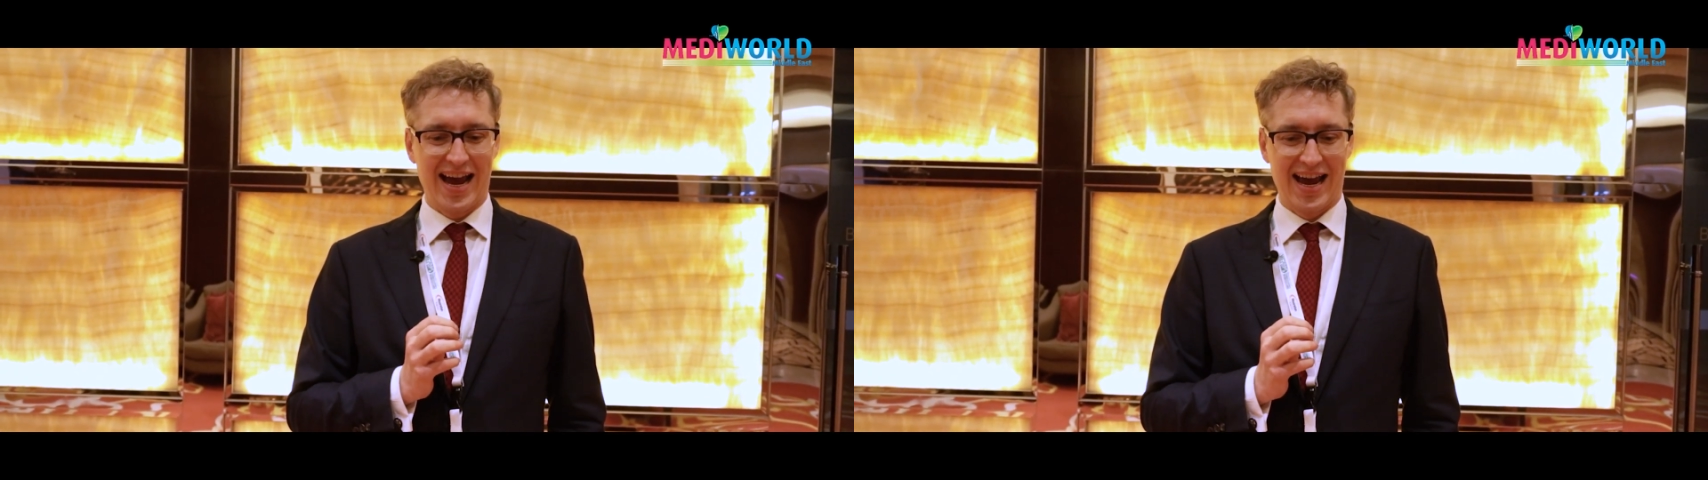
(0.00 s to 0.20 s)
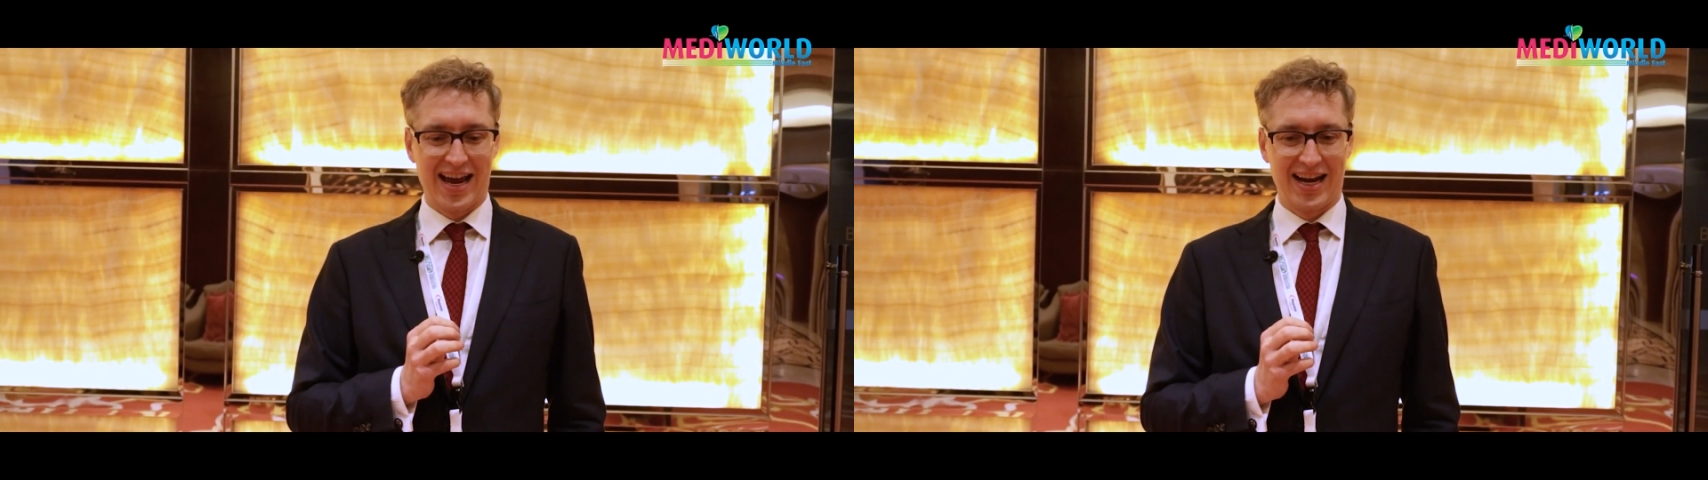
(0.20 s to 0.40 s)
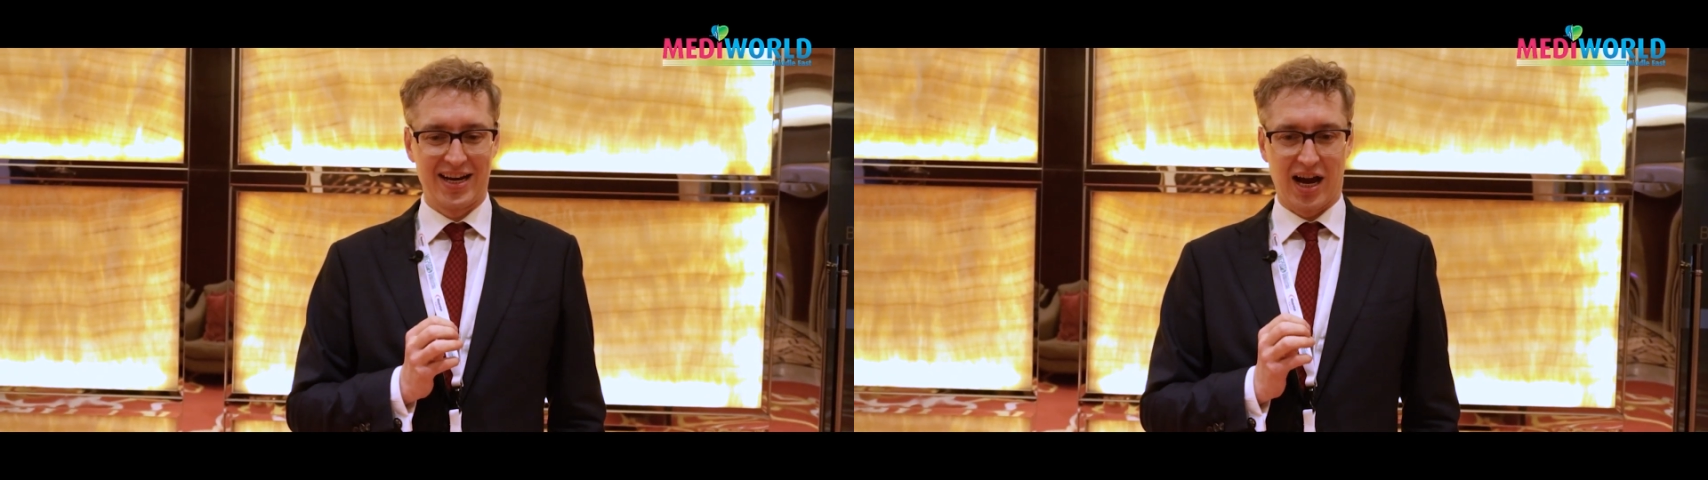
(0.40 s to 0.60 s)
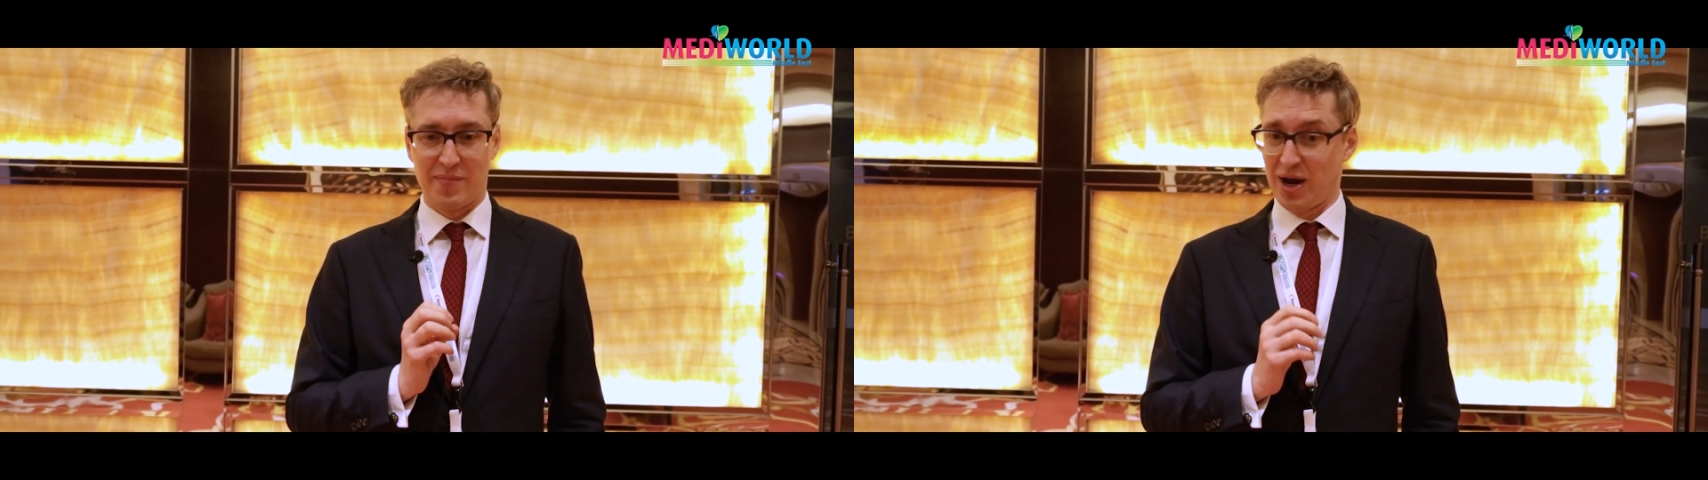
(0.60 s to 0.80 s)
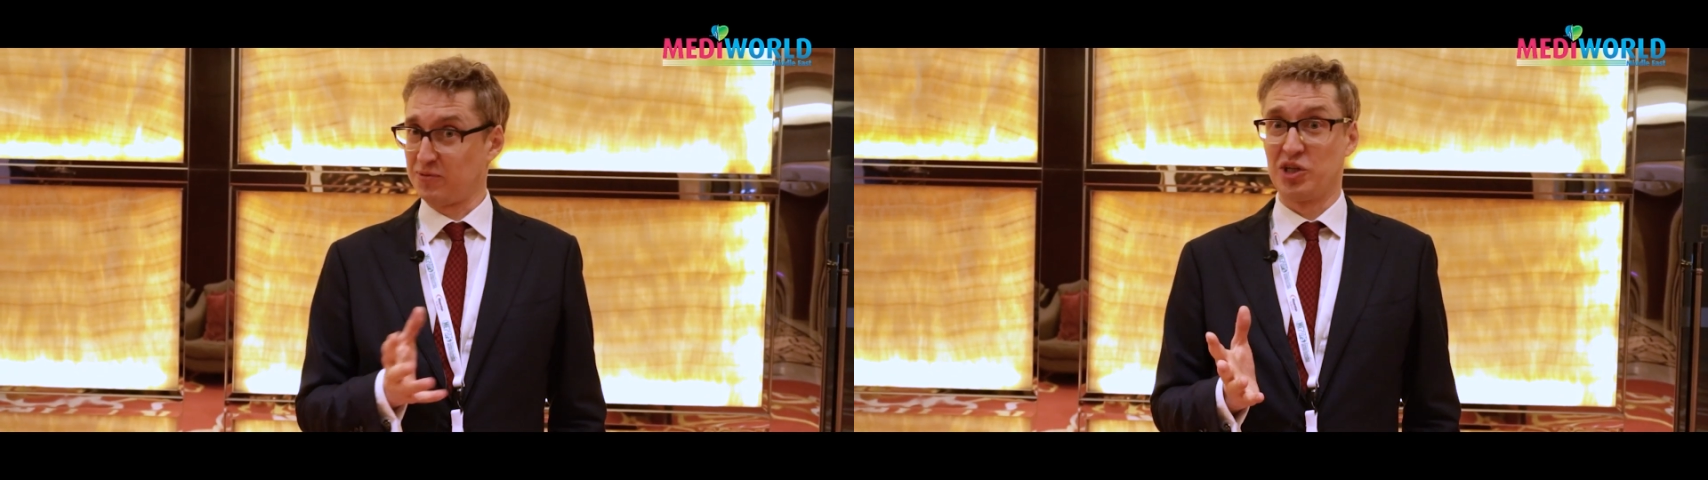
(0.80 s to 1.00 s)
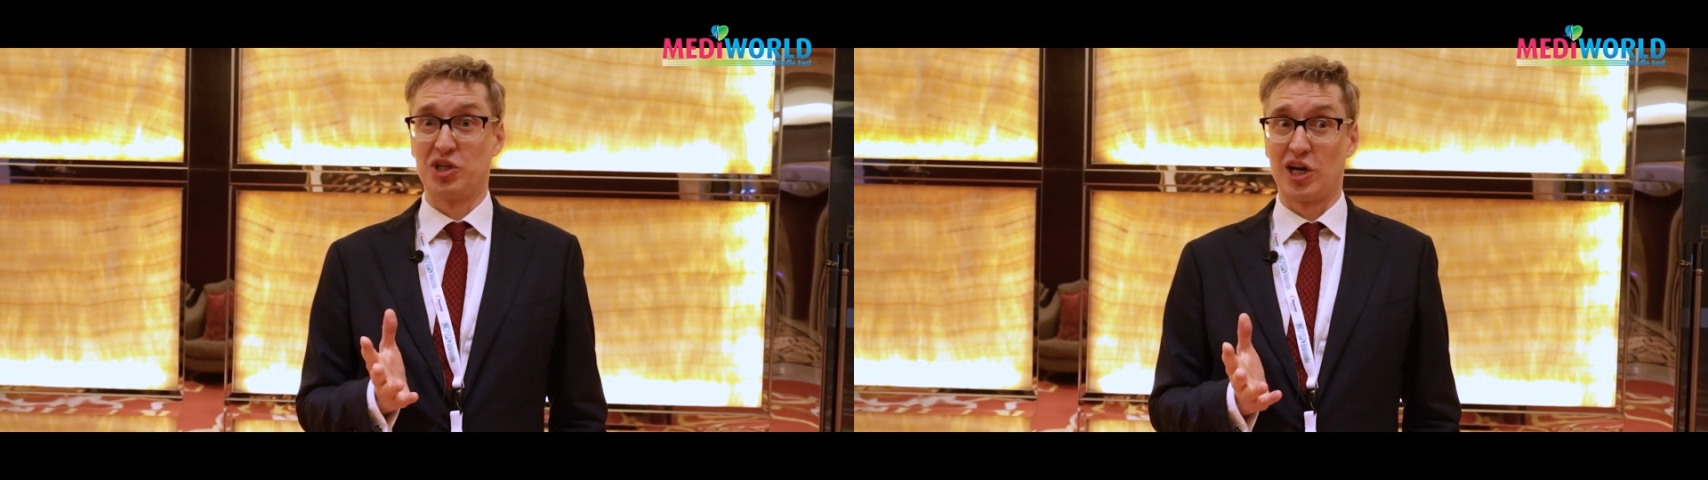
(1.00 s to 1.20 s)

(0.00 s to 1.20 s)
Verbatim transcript: And I'm absolutely